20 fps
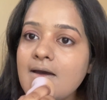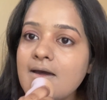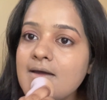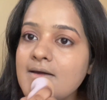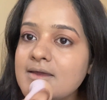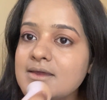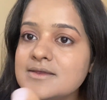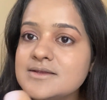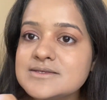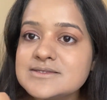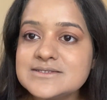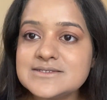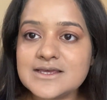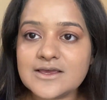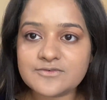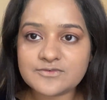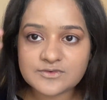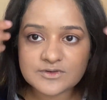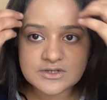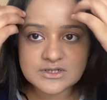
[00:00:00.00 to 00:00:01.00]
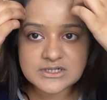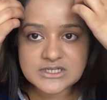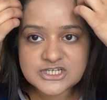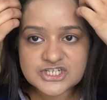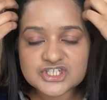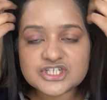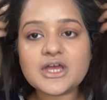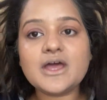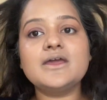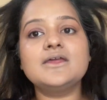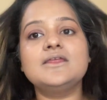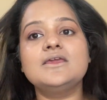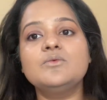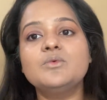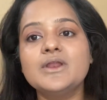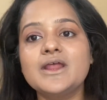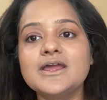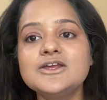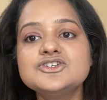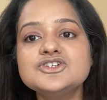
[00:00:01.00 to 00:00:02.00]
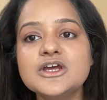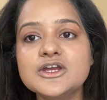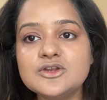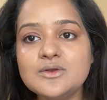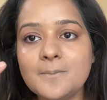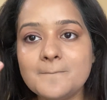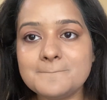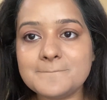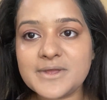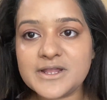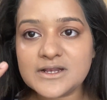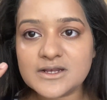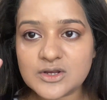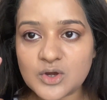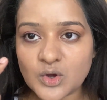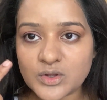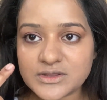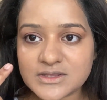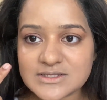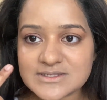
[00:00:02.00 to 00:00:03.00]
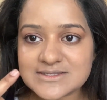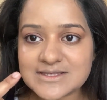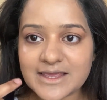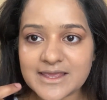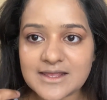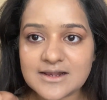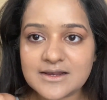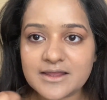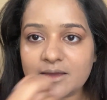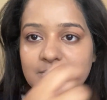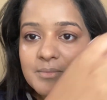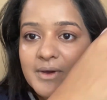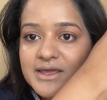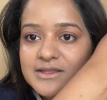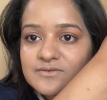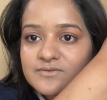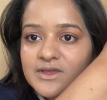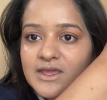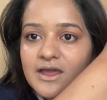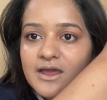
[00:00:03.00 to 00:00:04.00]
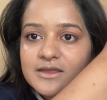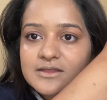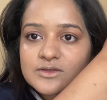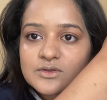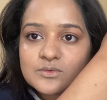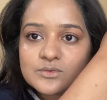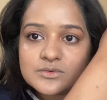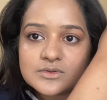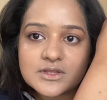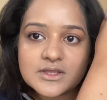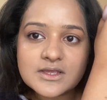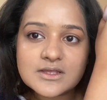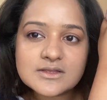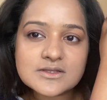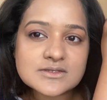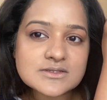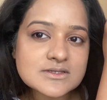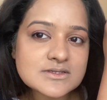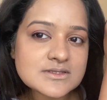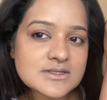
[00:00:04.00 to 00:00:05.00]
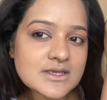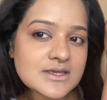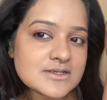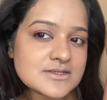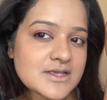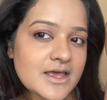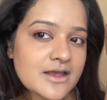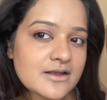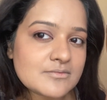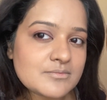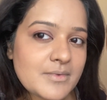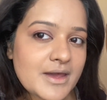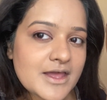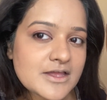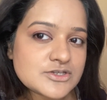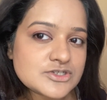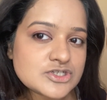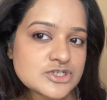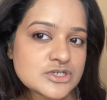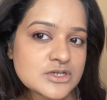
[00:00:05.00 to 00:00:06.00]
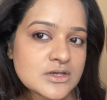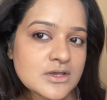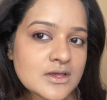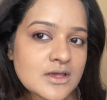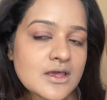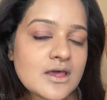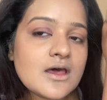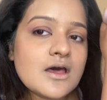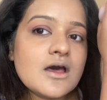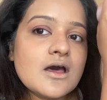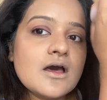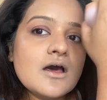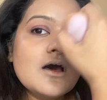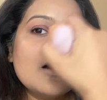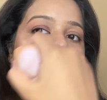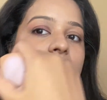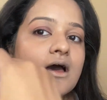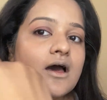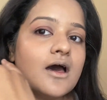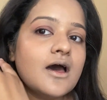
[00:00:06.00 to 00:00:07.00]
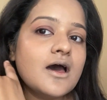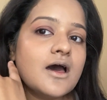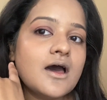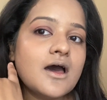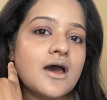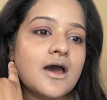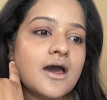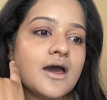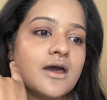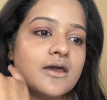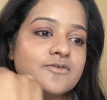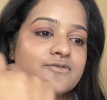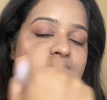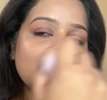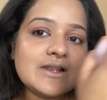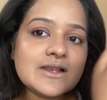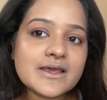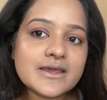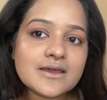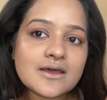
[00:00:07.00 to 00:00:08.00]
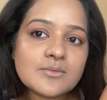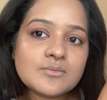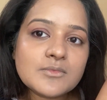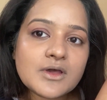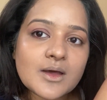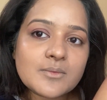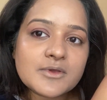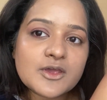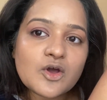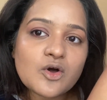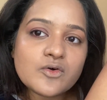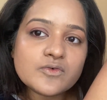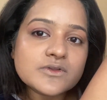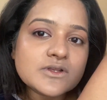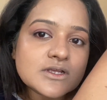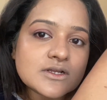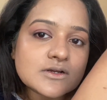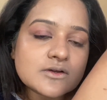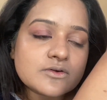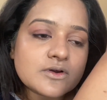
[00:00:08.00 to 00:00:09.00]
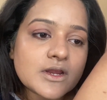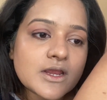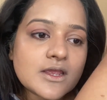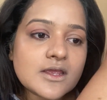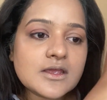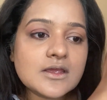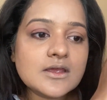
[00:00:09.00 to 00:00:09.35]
It is definitely shiny. When I try to build on the second layer, by the way, I don't think this is the exact match. I feel like I'm coming off a little gray.